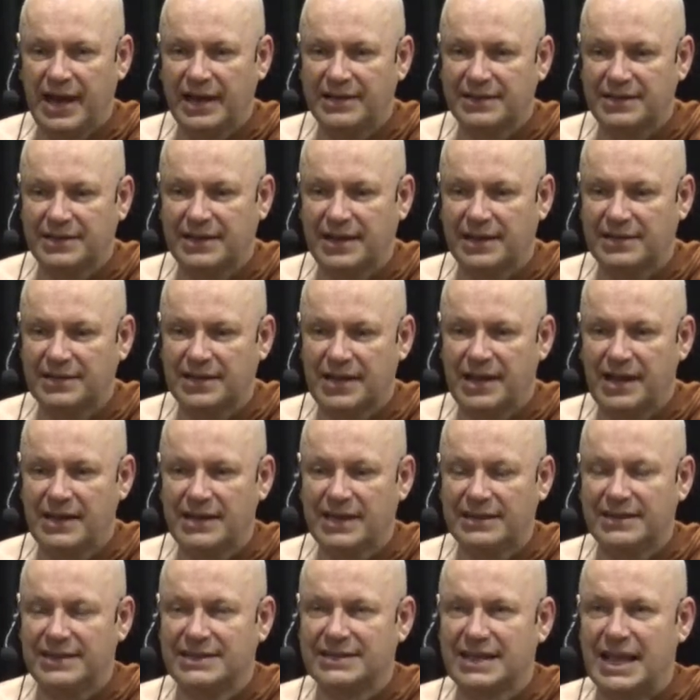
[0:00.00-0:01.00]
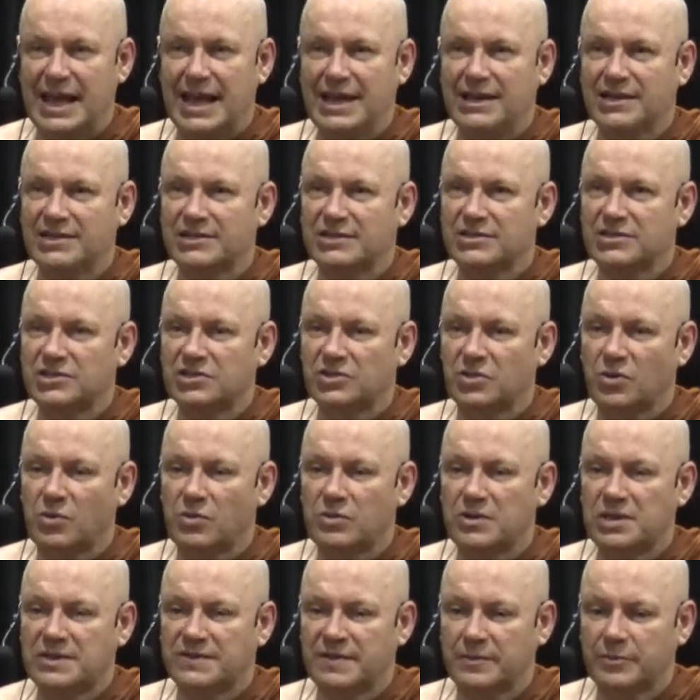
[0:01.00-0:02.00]
Atthakatha. these ancient
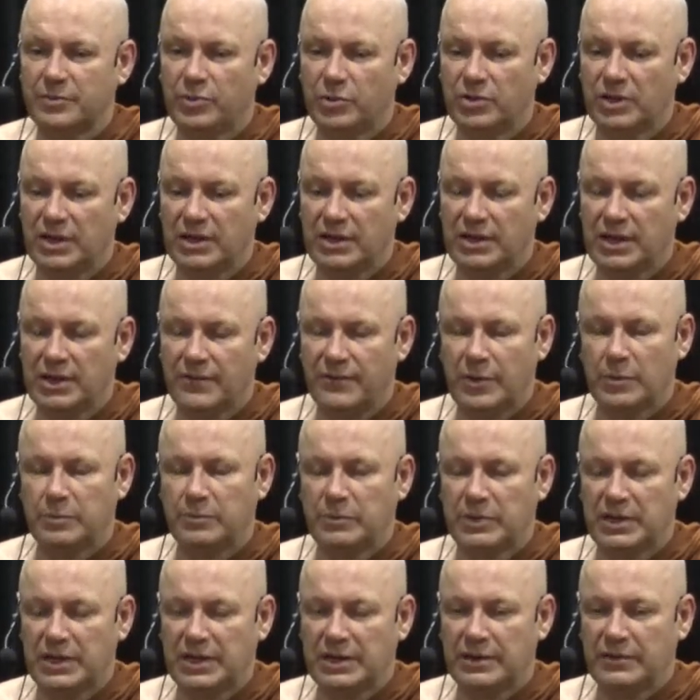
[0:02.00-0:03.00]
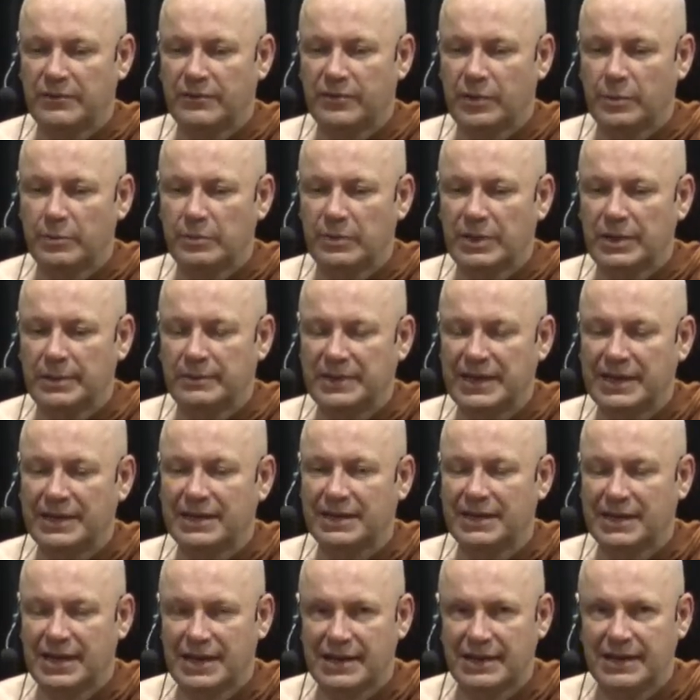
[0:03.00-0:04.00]
stories from Buddha, from uh, from uh,
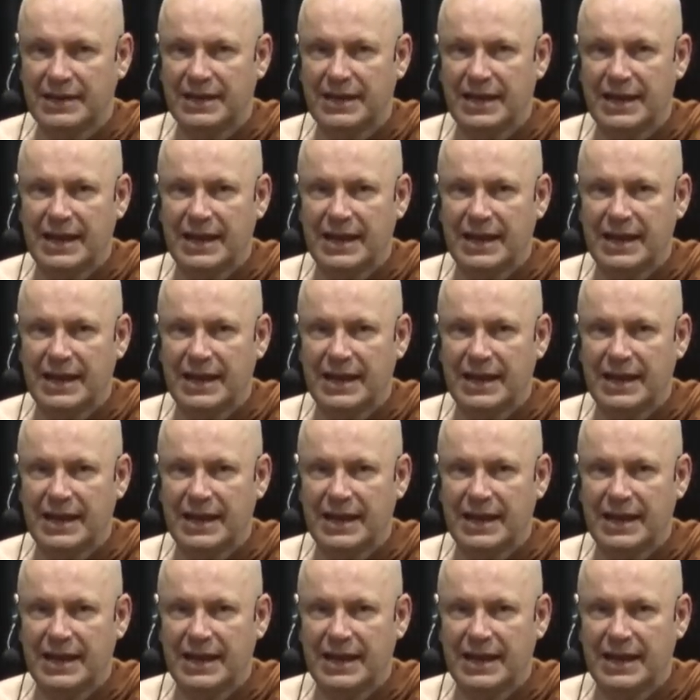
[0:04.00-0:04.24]
India.